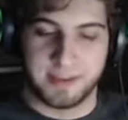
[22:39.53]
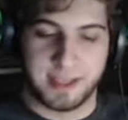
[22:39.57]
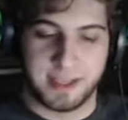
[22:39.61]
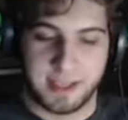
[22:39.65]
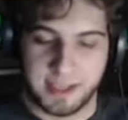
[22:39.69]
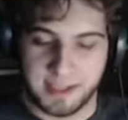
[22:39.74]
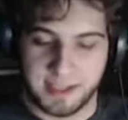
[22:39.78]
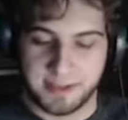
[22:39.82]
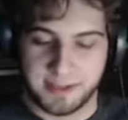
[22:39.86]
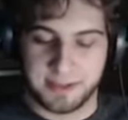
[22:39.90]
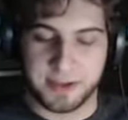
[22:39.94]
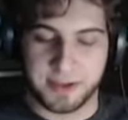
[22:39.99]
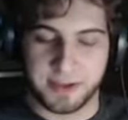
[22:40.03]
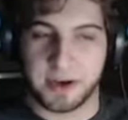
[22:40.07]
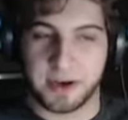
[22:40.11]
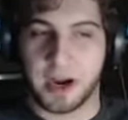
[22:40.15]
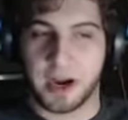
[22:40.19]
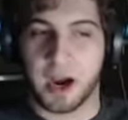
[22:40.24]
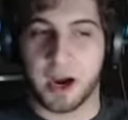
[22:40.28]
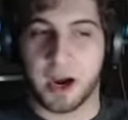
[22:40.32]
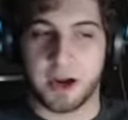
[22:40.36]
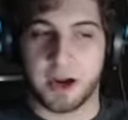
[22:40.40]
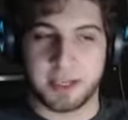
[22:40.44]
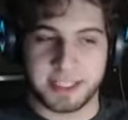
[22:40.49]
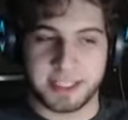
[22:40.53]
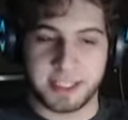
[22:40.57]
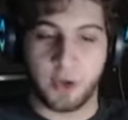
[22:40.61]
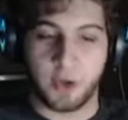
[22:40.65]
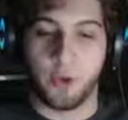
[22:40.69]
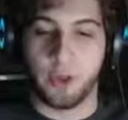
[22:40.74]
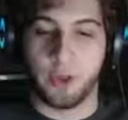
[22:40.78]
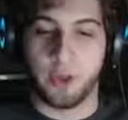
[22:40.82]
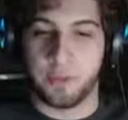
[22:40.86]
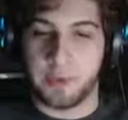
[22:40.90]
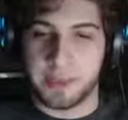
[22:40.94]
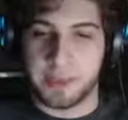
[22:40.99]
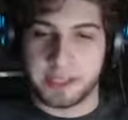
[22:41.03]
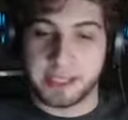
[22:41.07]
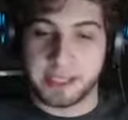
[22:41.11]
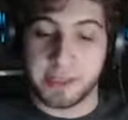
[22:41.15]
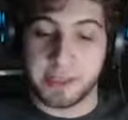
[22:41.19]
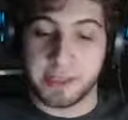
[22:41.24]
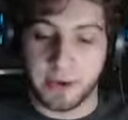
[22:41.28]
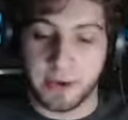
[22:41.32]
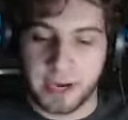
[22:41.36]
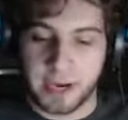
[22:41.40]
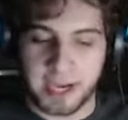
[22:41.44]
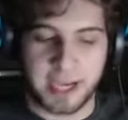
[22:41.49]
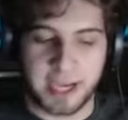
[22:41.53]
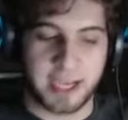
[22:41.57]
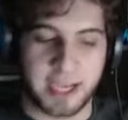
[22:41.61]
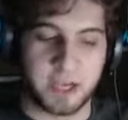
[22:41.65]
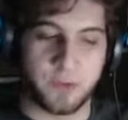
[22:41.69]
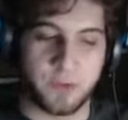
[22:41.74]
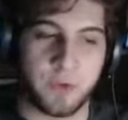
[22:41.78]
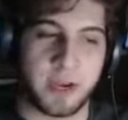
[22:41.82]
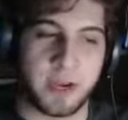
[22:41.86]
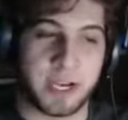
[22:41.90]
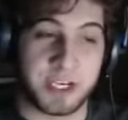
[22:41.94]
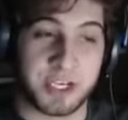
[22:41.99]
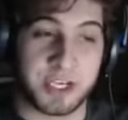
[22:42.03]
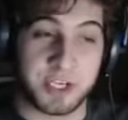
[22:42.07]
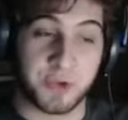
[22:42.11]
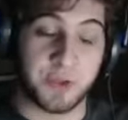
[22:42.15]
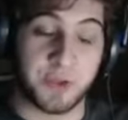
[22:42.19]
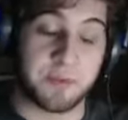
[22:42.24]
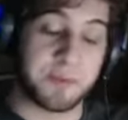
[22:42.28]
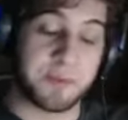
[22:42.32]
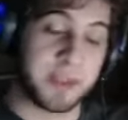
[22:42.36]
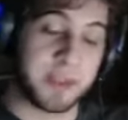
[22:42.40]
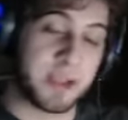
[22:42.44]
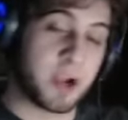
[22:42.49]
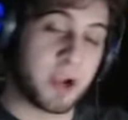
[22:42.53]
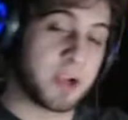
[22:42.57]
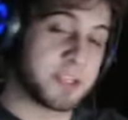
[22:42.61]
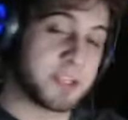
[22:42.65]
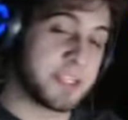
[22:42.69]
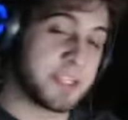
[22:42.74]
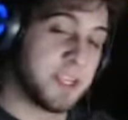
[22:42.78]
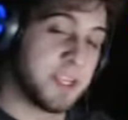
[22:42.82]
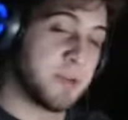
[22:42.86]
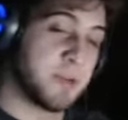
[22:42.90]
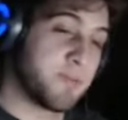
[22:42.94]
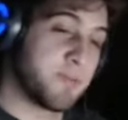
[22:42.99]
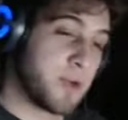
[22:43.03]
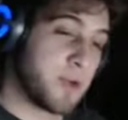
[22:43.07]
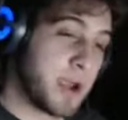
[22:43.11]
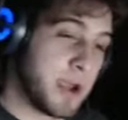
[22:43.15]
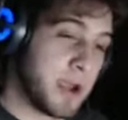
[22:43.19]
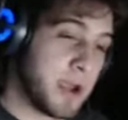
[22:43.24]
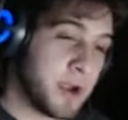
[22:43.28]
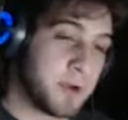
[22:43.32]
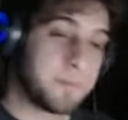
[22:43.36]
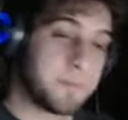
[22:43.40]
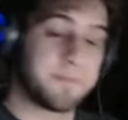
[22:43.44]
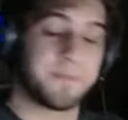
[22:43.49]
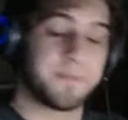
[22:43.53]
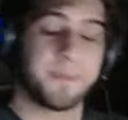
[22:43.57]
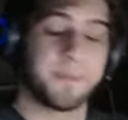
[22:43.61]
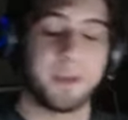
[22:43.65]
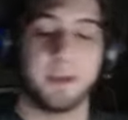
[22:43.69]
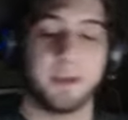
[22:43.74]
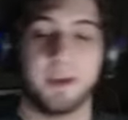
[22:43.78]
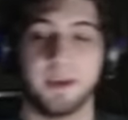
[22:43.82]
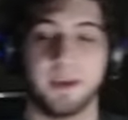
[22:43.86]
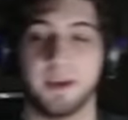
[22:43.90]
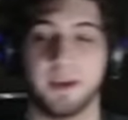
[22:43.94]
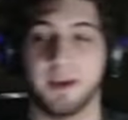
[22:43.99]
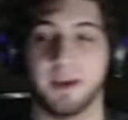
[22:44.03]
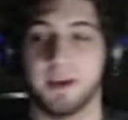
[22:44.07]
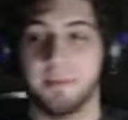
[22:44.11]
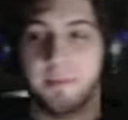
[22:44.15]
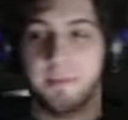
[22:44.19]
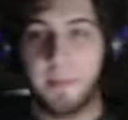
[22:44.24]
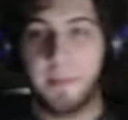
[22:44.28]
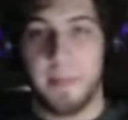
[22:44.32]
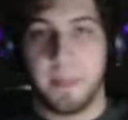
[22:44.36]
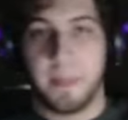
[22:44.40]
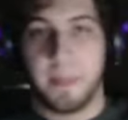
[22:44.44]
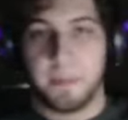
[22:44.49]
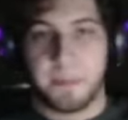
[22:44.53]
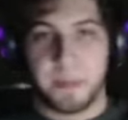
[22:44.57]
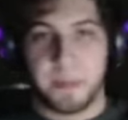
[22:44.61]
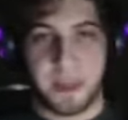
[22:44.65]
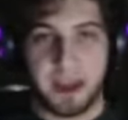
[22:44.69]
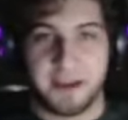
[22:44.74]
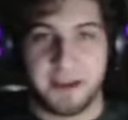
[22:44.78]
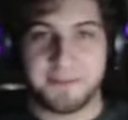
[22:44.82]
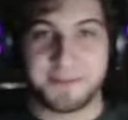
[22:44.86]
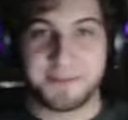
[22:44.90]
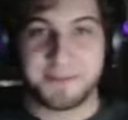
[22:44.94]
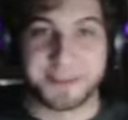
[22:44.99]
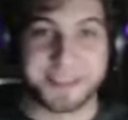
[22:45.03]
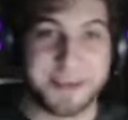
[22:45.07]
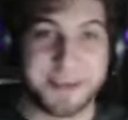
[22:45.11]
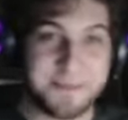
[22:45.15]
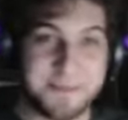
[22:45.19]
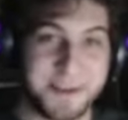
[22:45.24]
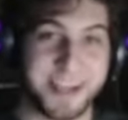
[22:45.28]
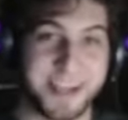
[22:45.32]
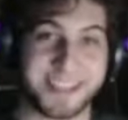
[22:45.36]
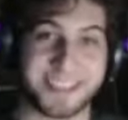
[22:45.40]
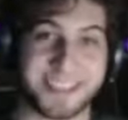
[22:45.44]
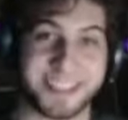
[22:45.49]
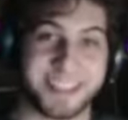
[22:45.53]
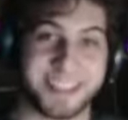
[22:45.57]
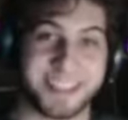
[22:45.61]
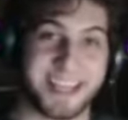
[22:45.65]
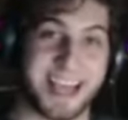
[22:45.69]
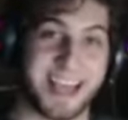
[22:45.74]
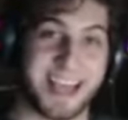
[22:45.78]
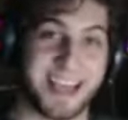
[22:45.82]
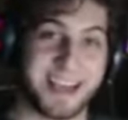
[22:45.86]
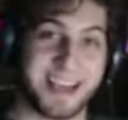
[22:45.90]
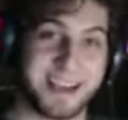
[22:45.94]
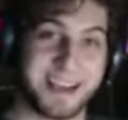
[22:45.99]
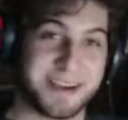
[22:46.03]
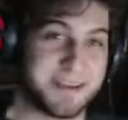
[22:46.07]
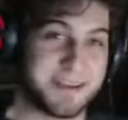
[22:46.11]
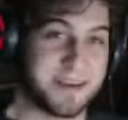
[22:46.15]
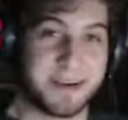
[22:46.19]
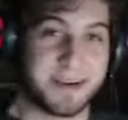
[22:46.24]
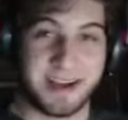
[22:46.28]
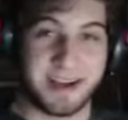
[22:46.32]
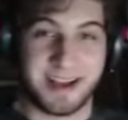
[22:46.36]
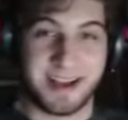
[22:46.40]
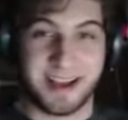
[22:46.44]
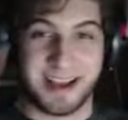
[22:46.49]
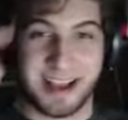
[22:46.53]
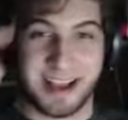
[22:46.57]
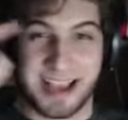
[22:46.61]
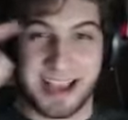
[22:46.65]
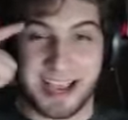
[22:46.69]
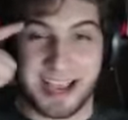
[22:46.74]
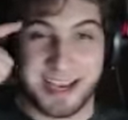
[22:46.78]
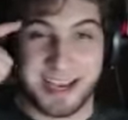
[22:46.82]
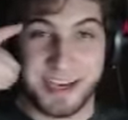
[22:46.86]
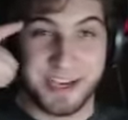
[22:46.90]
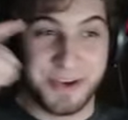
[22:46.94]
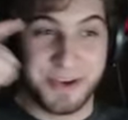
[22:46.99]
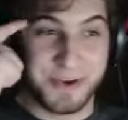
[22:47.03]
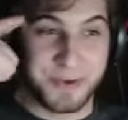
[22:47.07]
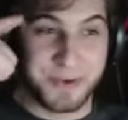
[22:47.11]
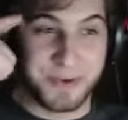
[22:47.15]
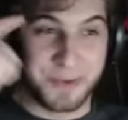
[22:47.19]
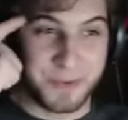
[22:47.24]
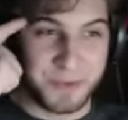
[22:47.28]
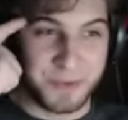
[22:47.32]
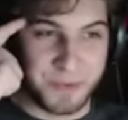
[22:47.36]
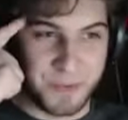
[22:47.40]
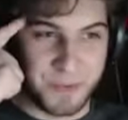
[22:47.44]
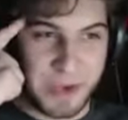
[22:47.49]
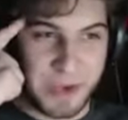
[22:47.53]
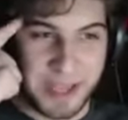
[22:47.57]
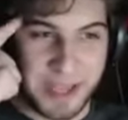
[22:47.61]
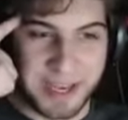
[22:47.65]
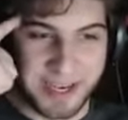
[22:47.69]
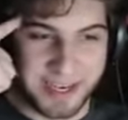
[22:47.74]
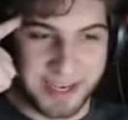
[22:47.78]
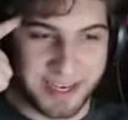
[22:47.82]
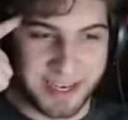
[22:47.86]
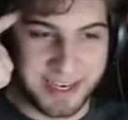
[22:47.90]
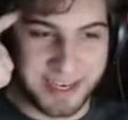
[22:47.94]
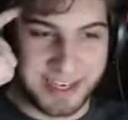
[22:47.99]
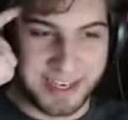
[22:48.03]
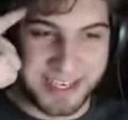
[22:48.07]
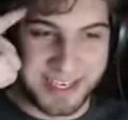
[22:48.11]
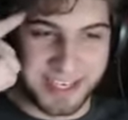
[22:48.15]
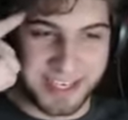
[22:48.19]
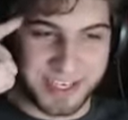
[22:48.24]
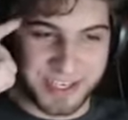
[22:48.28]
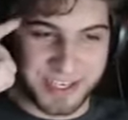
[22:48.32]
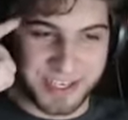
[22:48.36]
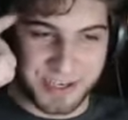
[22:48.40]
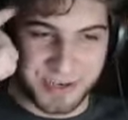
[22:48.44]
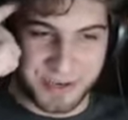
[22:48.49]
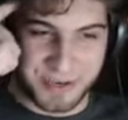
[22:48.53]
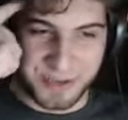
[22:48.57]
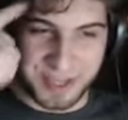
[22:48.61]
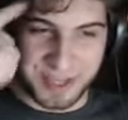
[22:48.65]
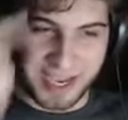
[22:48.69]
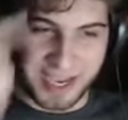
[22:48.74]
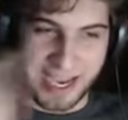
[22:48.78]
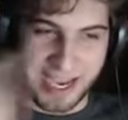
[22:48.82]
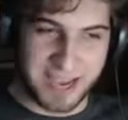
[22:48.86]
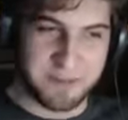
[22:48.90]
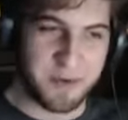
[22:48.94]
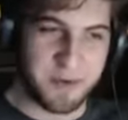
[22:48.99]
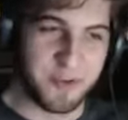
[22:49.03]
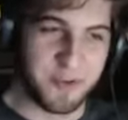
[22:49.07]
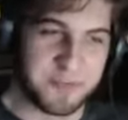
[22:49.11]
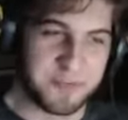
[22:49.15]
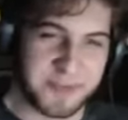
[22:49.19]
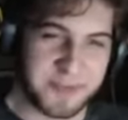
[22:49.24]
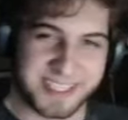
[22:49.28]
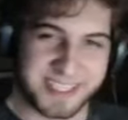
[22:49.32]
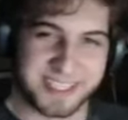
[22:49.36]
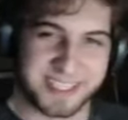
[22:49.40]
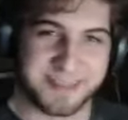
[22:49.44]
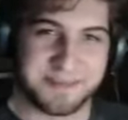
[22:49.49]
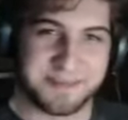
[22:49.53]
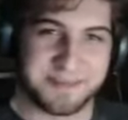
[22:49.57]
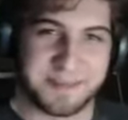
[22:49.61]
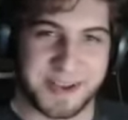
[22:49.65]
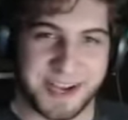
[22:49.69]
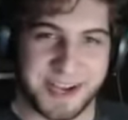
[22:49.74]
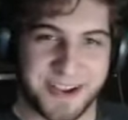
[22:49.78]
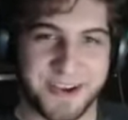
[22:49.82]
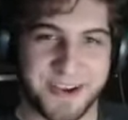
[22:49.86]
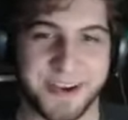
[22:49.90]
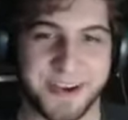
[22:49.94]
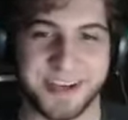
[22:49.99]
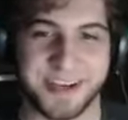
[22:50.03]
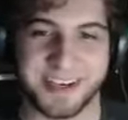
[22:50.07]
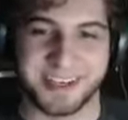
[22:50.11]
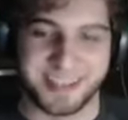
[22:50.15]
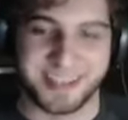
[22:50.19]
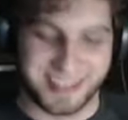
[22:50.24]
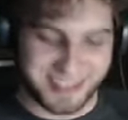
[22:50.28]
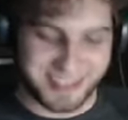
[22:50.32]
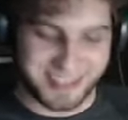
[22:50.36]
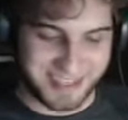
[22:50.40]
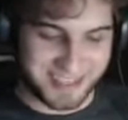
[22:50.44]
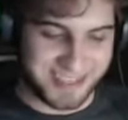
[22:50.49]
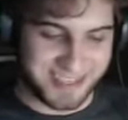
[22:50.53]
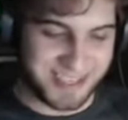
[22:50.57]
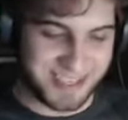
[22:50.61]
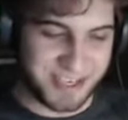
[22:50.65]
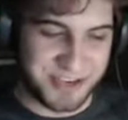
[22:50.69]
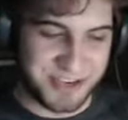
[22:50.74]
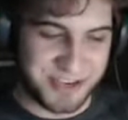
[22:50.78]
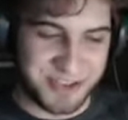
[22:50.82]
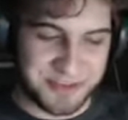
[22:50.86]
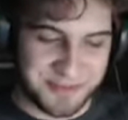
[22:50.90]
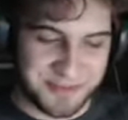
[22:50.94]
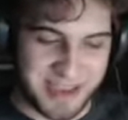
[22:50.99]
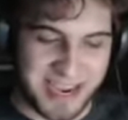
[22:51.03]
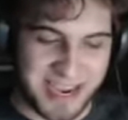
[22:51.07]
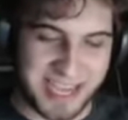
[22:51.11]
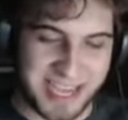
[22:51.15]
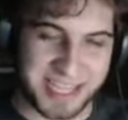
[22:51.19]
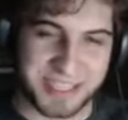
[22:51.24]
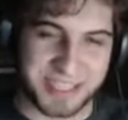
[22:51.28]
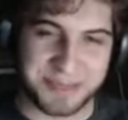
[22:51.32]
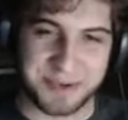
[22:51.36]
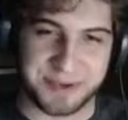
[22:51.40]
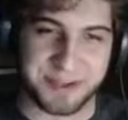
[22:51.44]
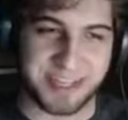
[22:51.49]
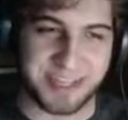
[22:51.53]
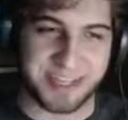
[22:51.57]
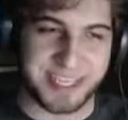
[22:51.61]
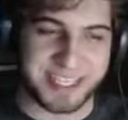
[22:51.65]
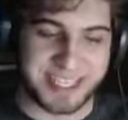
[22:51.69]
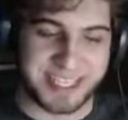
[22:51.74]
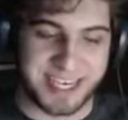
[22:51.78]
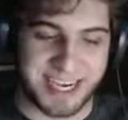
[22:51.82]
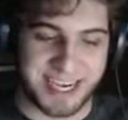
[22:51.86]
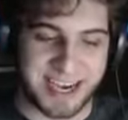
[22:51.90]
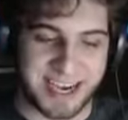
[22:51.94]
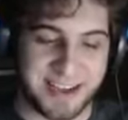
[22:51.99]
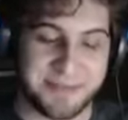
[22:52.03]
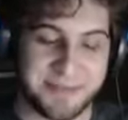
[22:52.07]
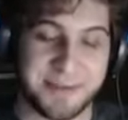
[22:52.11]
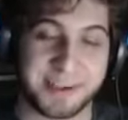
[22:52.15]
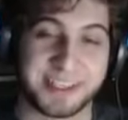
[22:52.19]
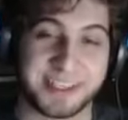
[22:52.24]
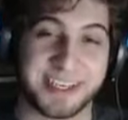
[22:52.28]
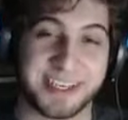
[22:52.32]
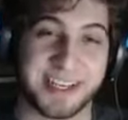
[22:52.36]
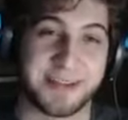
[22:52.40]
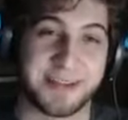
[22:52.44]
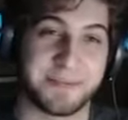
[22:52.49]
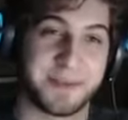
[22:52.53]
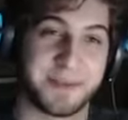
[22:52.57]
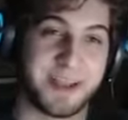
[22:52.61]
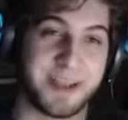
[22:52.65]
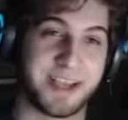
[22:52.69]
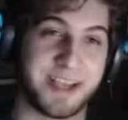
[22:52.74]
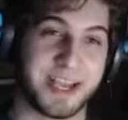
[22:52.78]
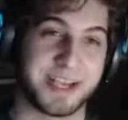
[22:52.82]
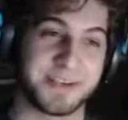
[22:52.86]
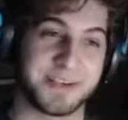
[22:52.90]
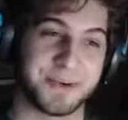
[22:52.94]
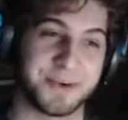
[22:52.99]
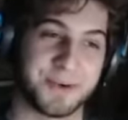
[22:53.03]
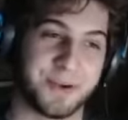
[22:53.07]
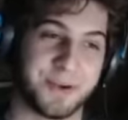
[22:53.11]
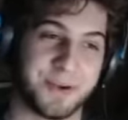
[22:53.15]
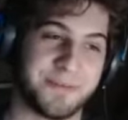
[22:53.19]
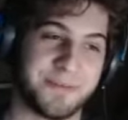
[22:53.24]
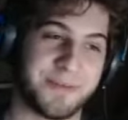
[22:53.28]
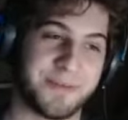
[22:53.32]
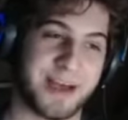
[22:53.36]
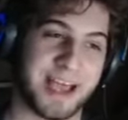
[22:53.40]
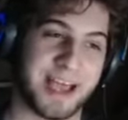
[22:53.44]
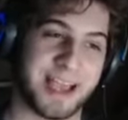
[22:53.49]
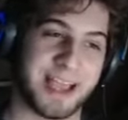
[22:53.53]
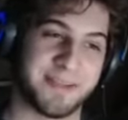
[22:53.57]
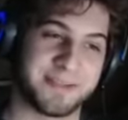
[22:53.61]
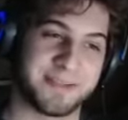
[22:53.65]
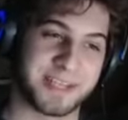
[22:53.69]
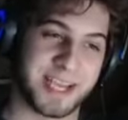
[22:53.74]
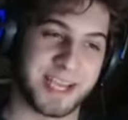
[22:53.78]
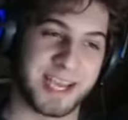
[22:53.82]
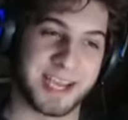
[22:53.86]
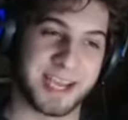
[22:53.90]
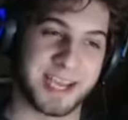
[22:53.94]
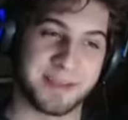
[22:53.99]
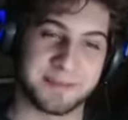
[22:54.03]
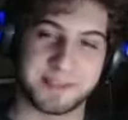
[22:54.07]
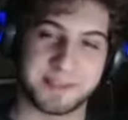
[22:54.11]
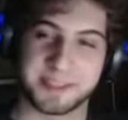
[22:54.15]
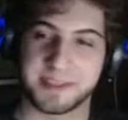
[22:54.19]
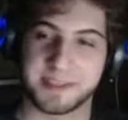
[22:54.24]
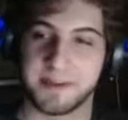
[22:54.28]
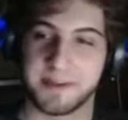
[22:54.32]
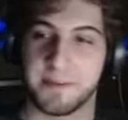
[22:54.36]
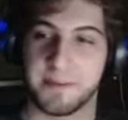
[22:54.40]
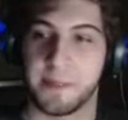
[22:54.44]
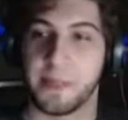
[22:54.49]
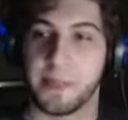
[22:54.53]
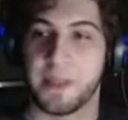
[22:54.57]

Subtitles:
their card is the only one that's in their hand when I show them the cards there prior. For some reason, I knew when to do the hand movements, but I couldn't do them. My hands weren't listening, and I fucked it up a total of 5 times. Now,